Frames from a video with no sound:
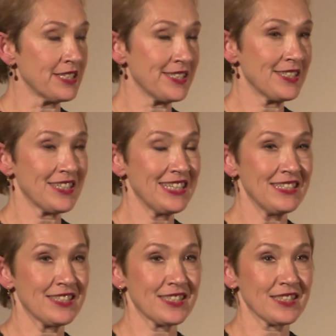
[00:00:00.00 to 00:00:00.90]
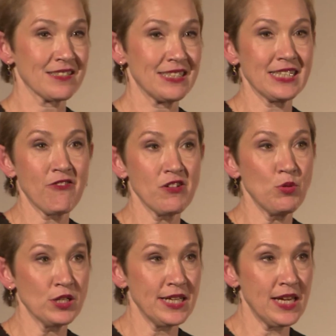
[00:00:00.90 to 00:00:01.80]
is, it's, it's
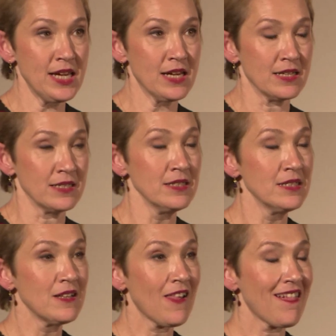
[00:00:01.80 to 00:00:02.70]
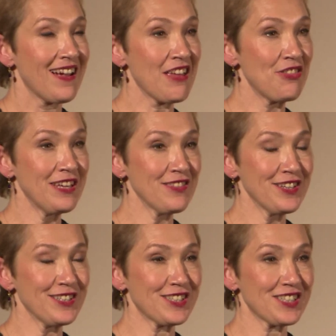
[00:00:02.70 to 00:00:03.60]
everybody here. I think
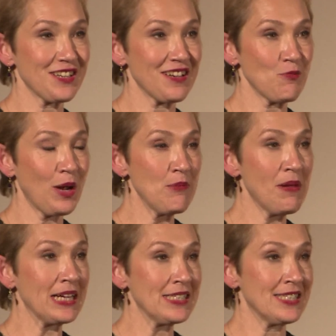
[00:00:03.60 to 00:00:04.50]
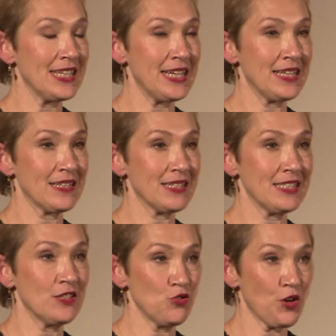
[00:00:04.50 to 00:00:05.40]
that when a magazine
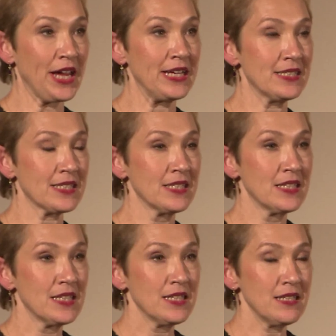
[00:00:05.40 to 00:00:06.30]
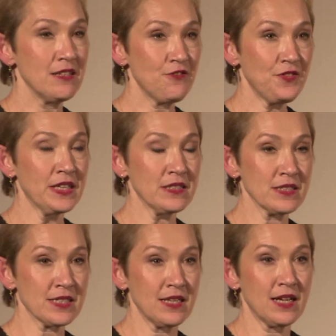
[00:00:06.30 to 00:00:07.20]
is great, it
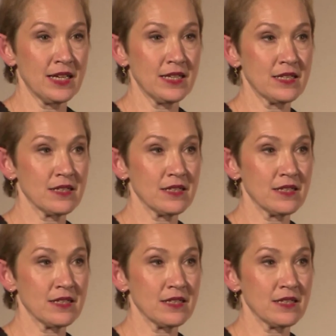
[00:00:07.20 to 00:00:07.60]
feels like